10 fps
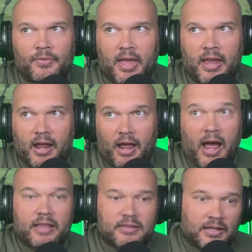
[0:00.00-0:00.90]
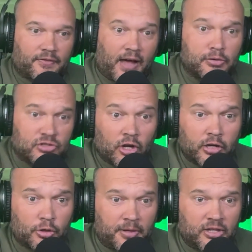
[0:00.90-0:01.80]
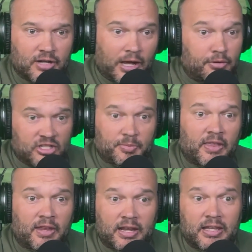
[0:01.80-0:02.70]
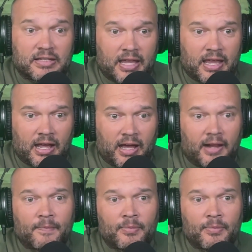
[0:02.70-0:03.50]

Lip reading: And I think if I was talking to a patient, I would explain that it is AI,